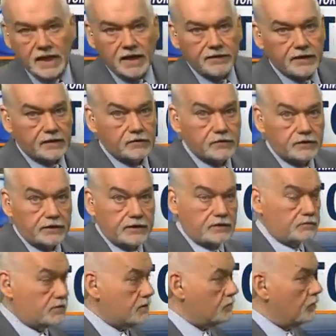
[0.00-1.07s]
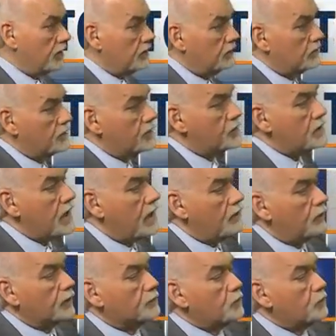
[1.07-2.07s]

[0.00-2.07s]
that could lead to a sprinkle or a shower.